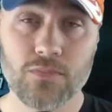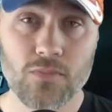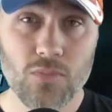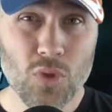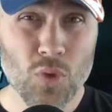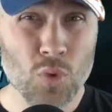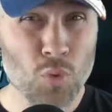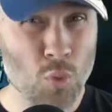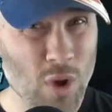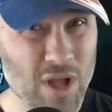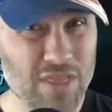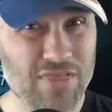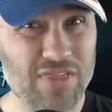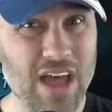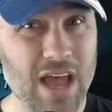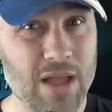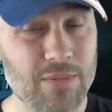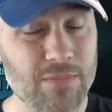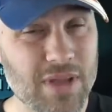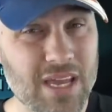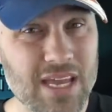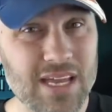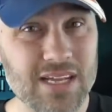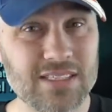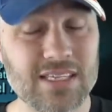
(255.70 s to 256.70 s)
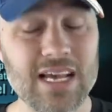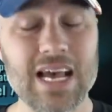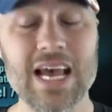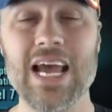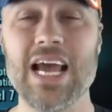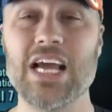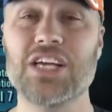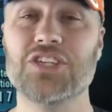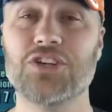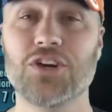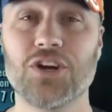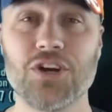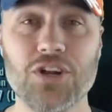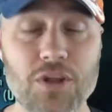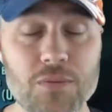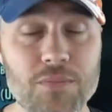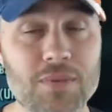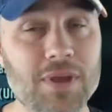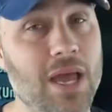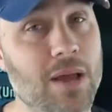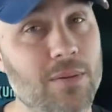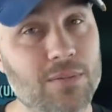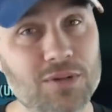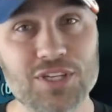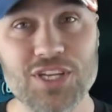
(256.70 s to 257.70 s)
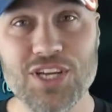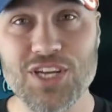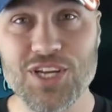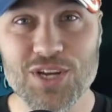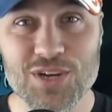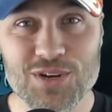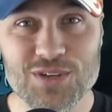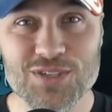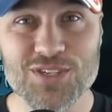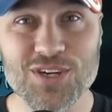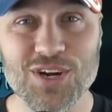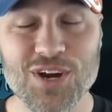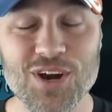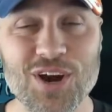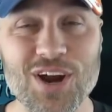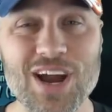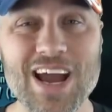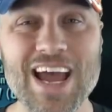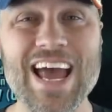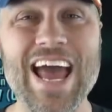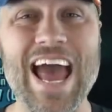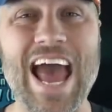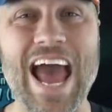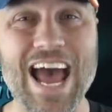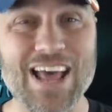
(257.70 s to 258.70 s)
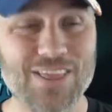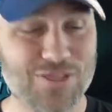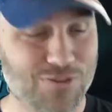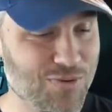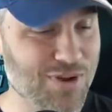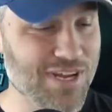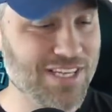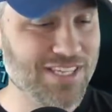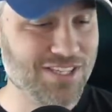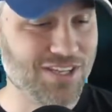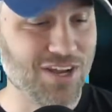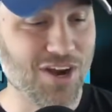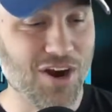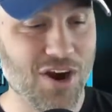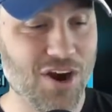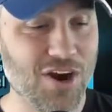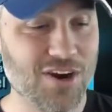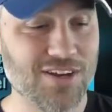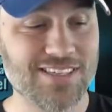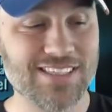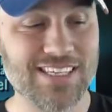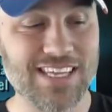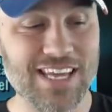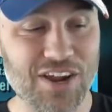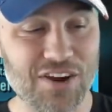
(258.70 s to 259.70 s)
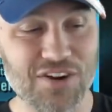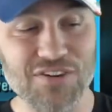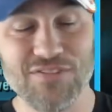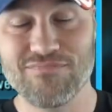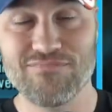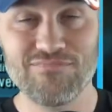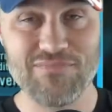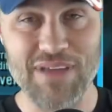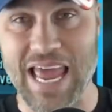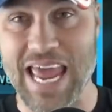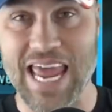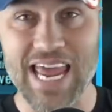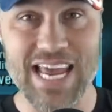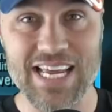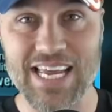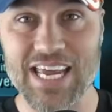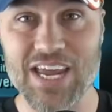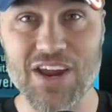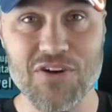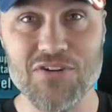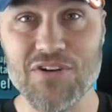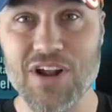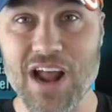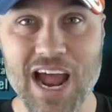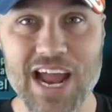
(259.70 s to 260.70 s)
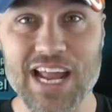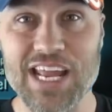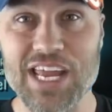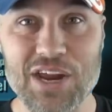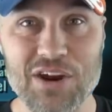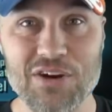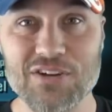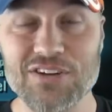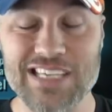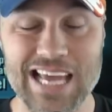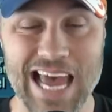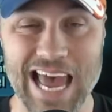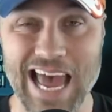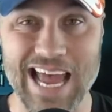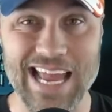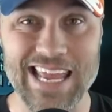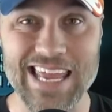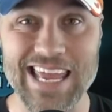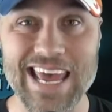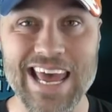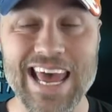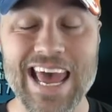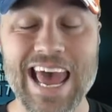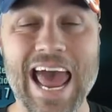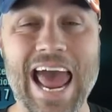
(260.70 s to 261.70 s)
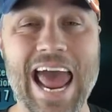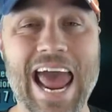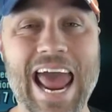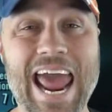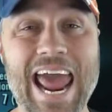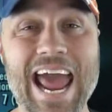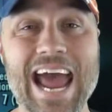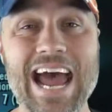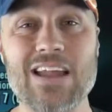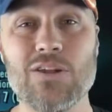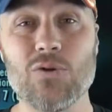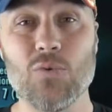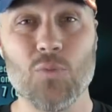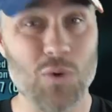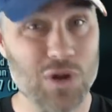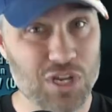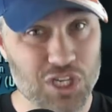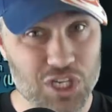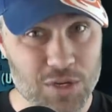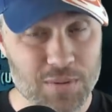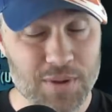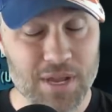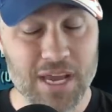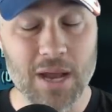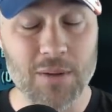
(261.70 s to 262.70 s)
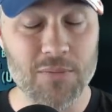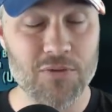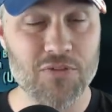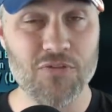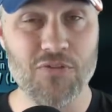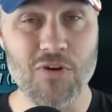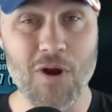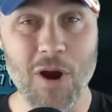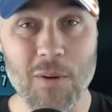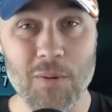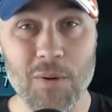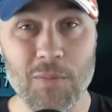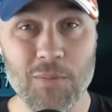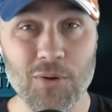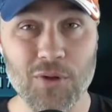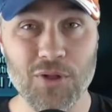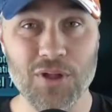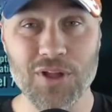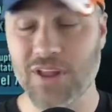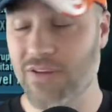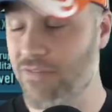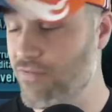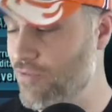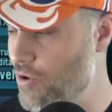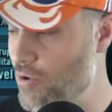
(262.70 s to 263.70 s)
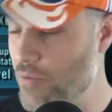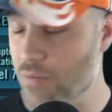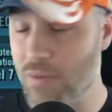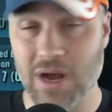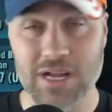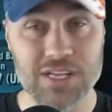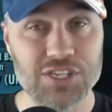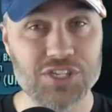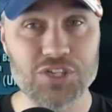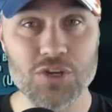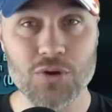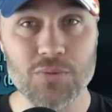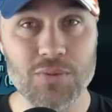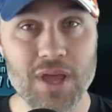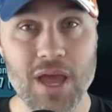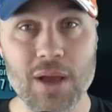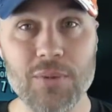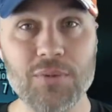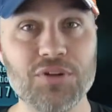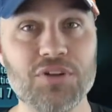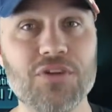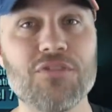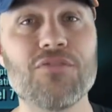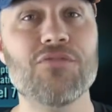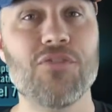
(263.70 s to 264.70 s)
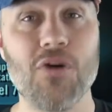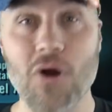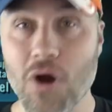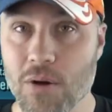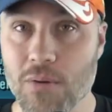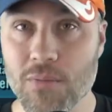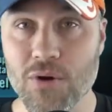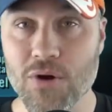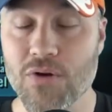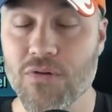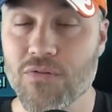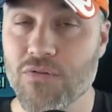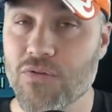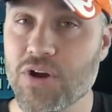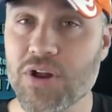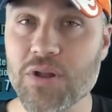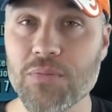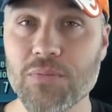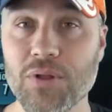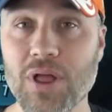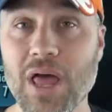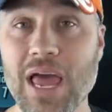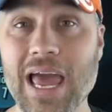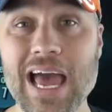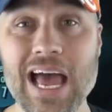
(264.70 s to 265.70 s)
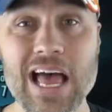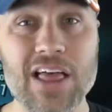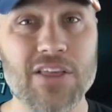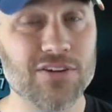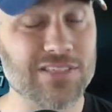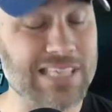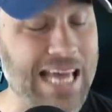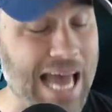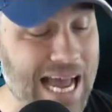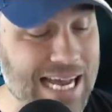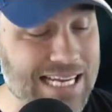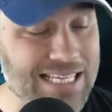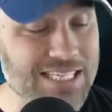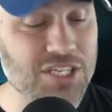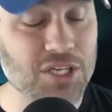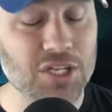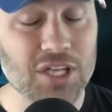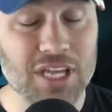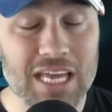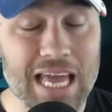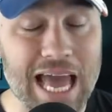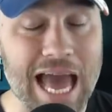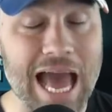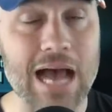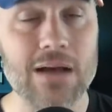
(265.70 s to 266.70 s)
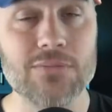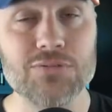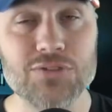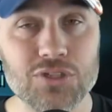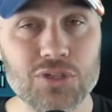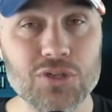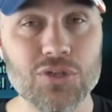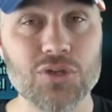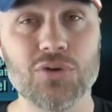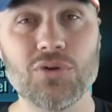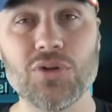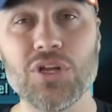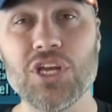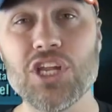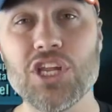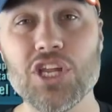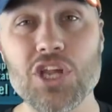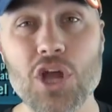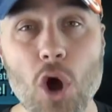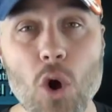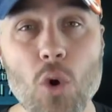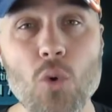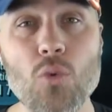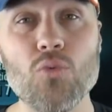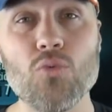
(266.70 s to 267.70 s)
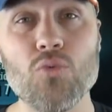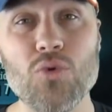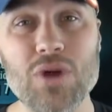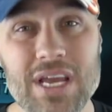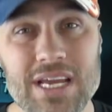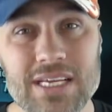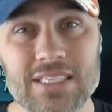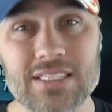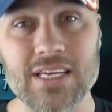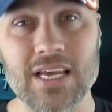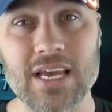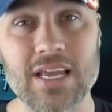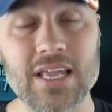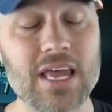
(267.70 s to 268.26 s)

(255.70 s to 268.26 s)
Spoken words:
What that means is you're going to be able to use her at 3 stars, gear 8, gear 9, gear 10, and when she becomes farmable in a few months, you'll be able to farm her free to play. There's actually absolutely no reason